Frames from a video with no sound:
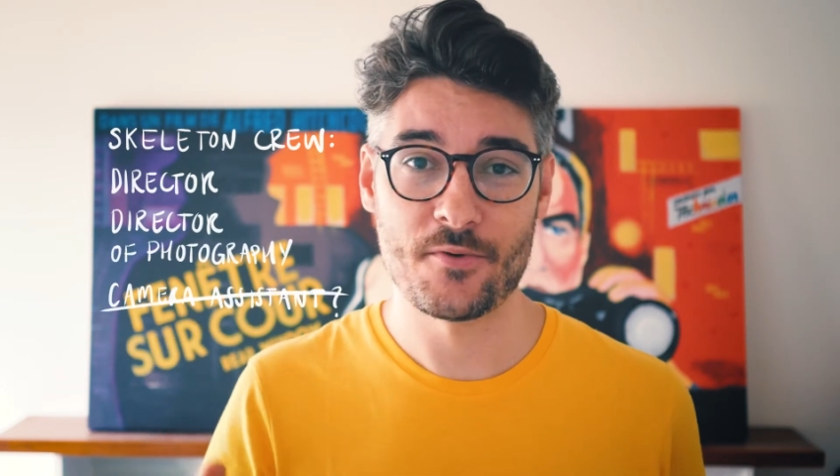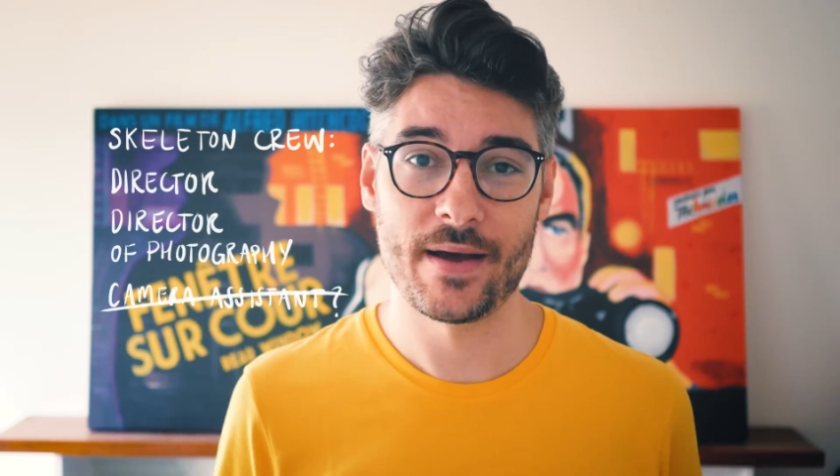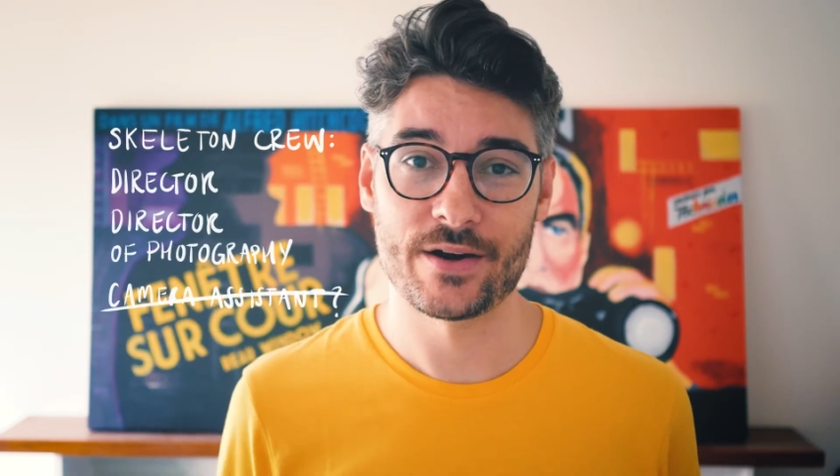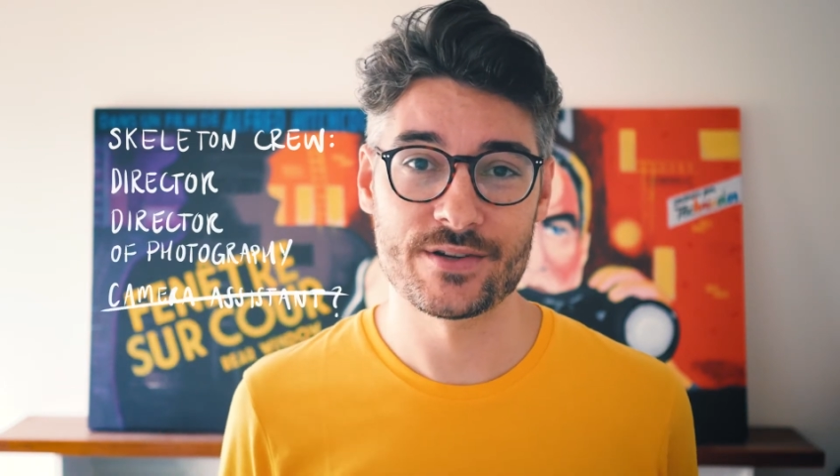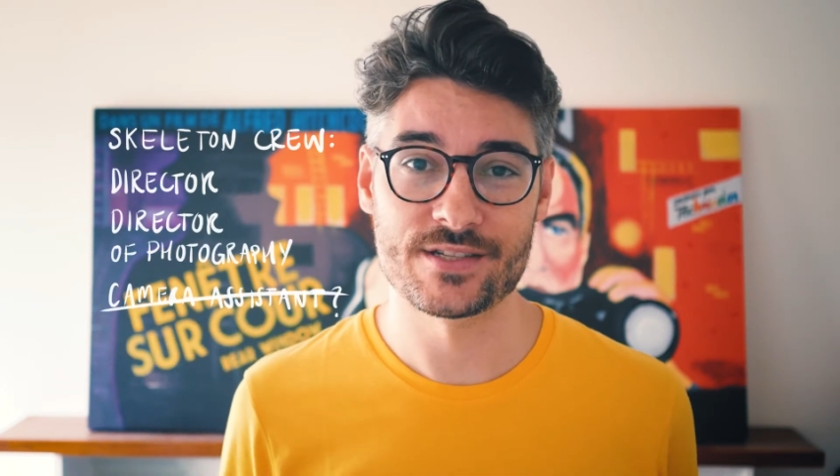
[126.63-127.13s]

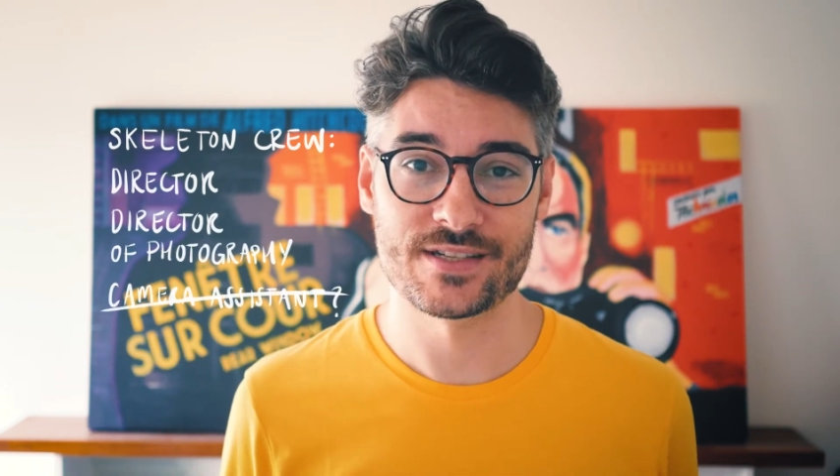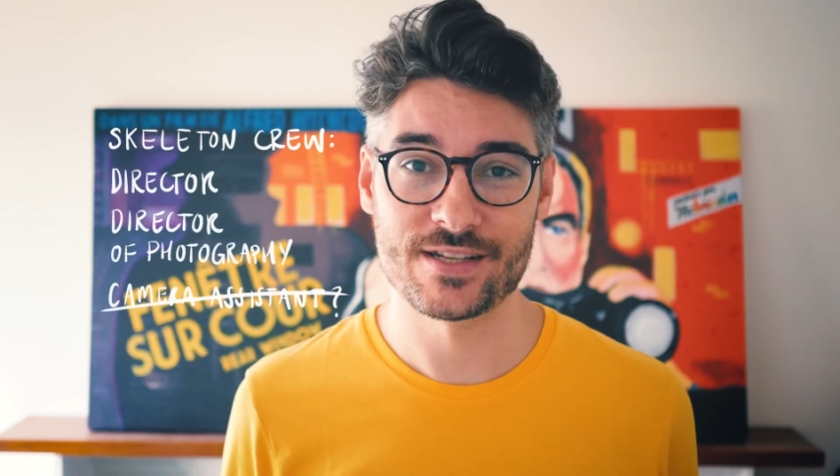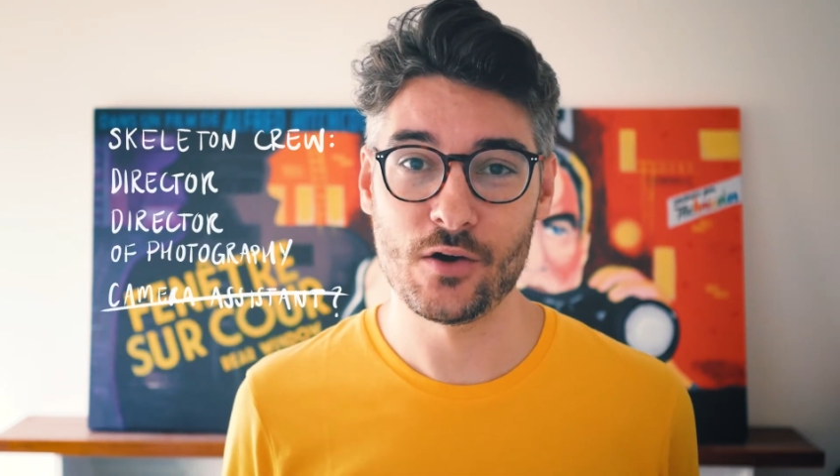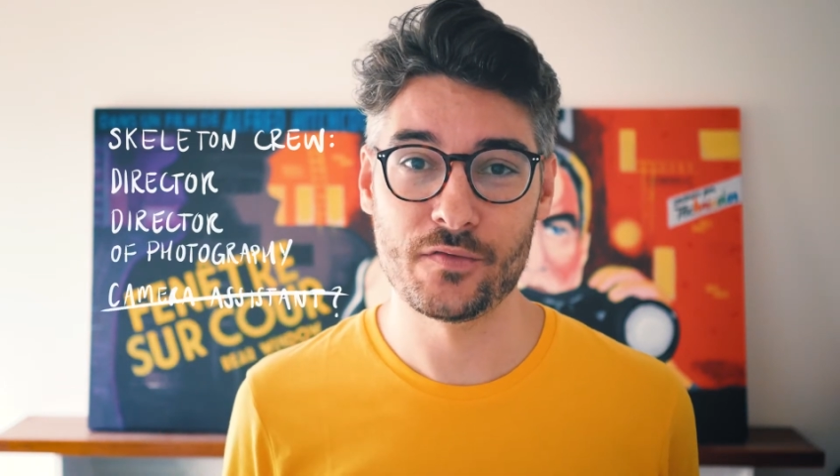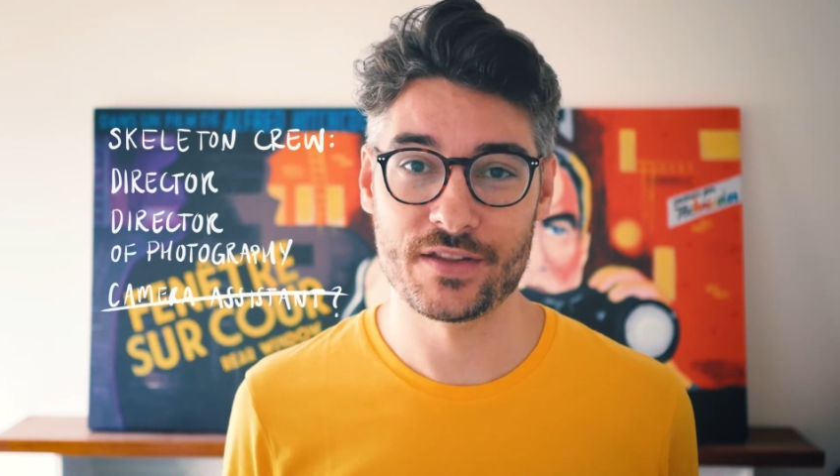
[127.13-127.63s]
batteries
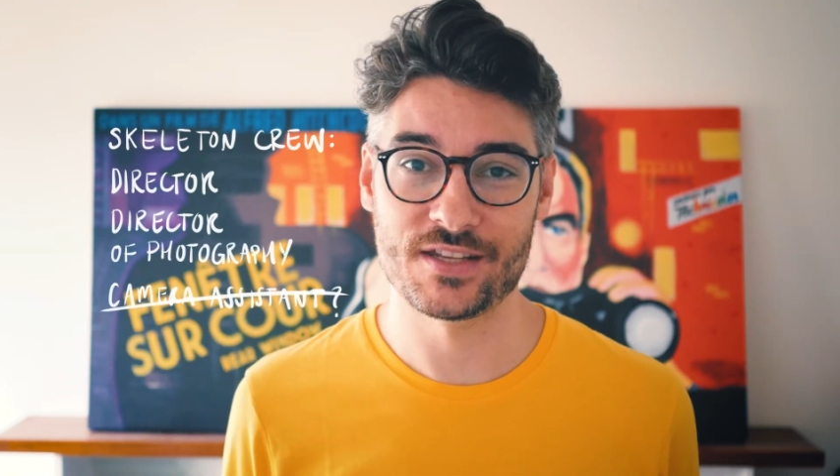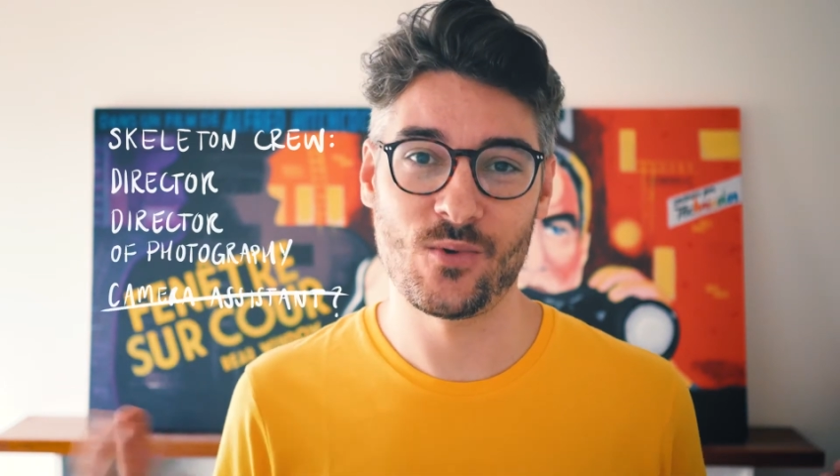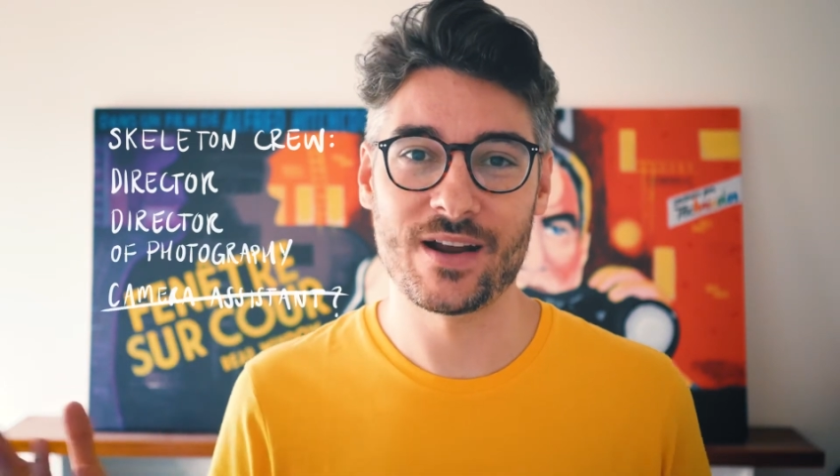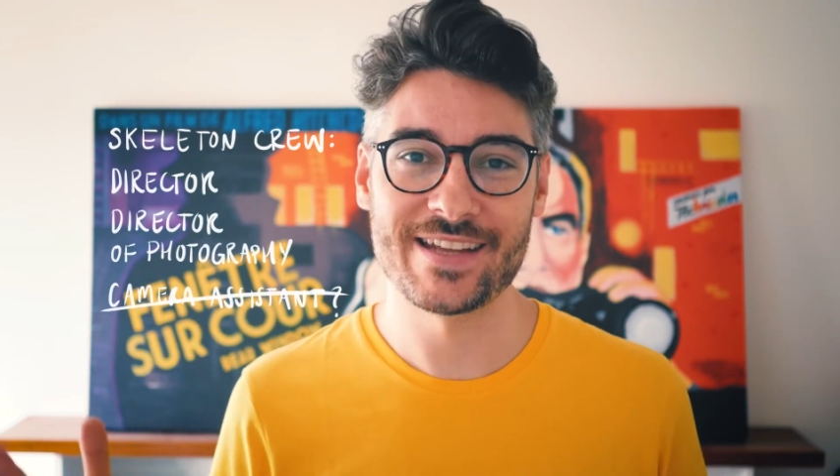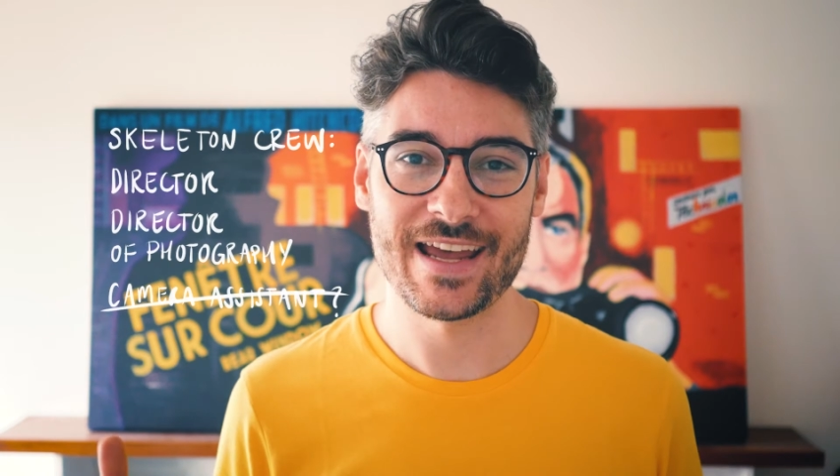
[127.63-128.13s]
yourself for this
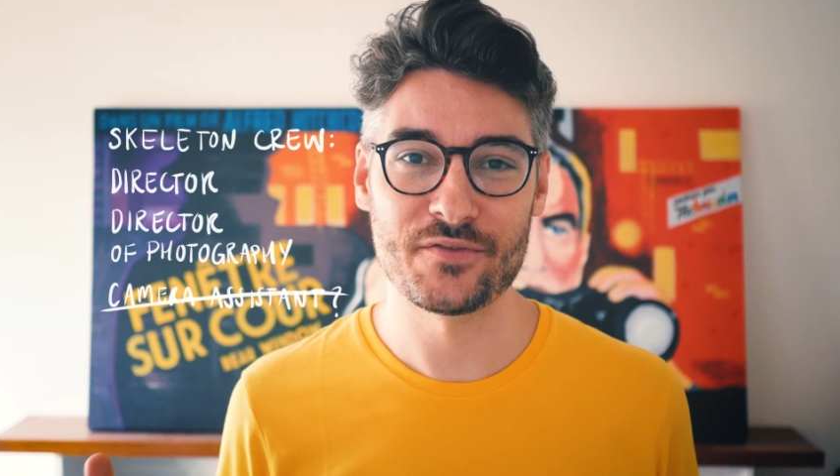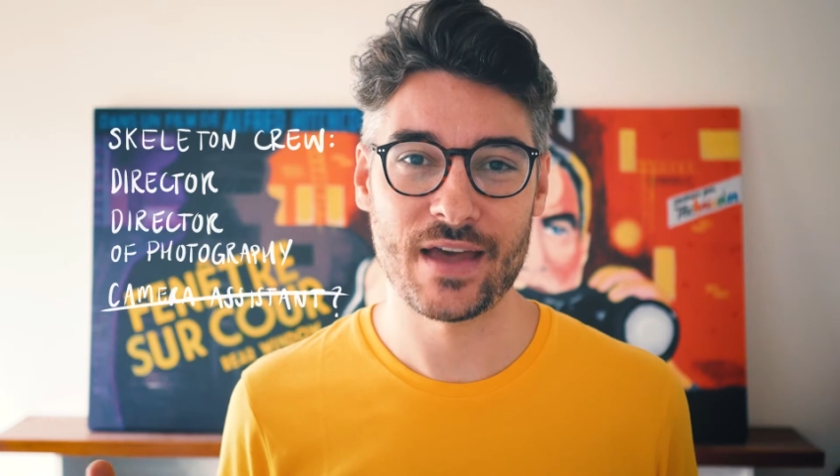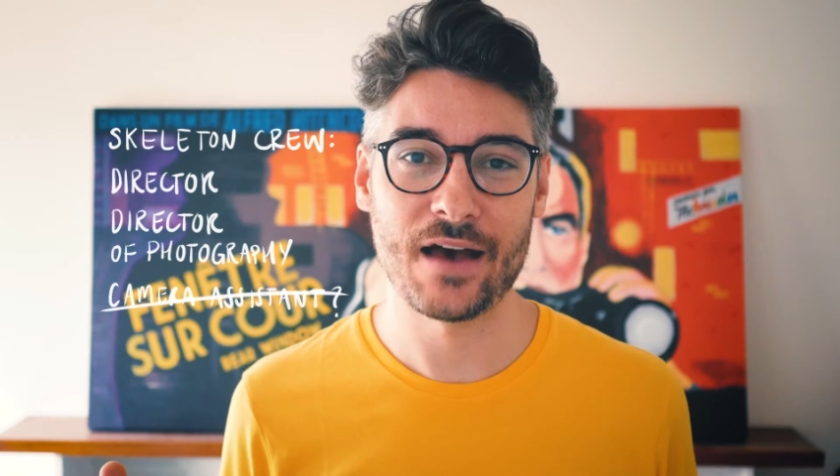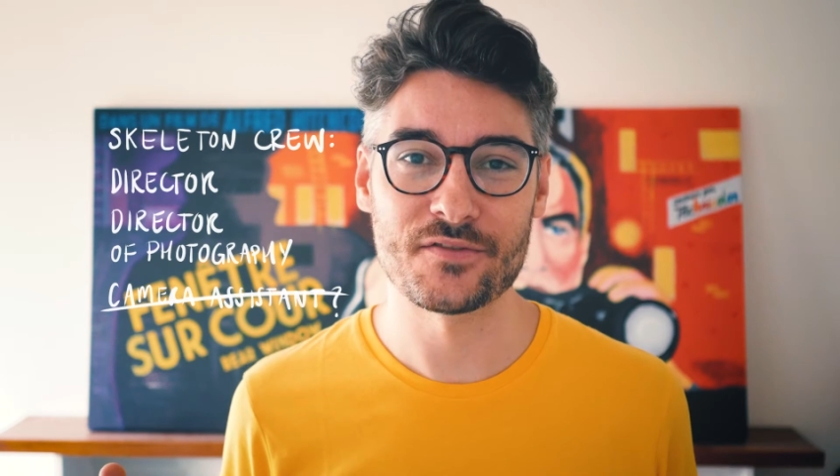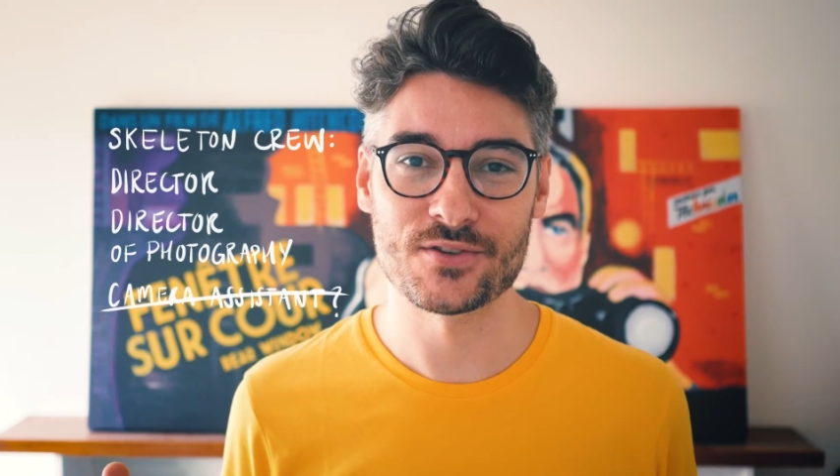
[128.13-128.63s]
one day if you
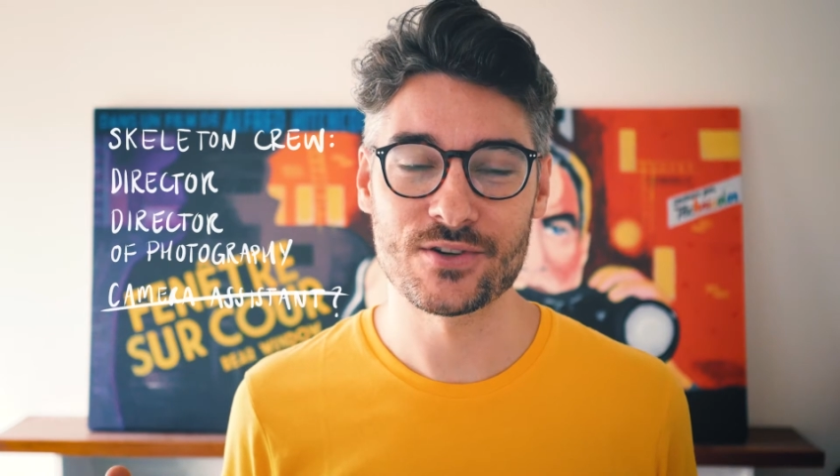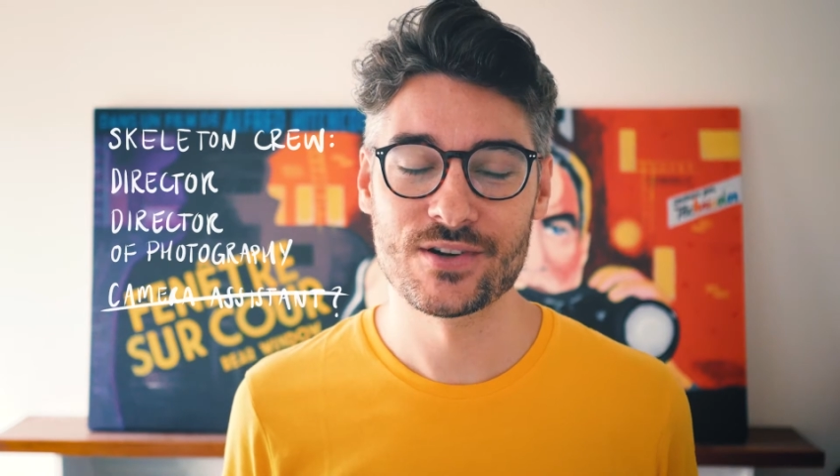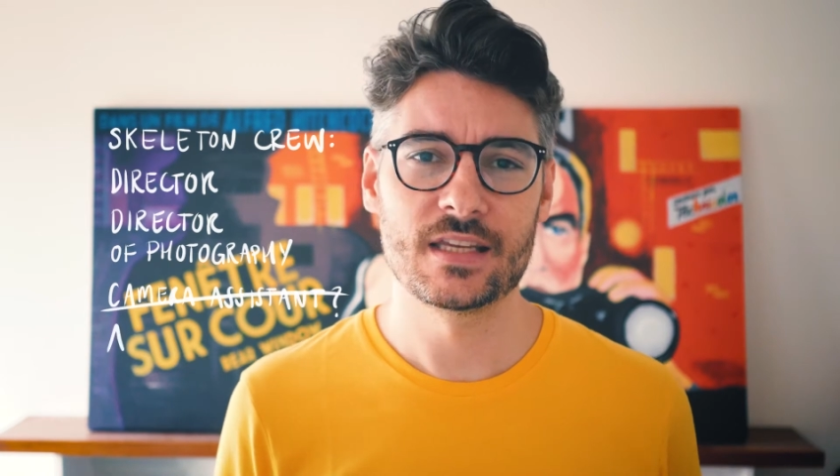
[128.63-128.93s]
have to.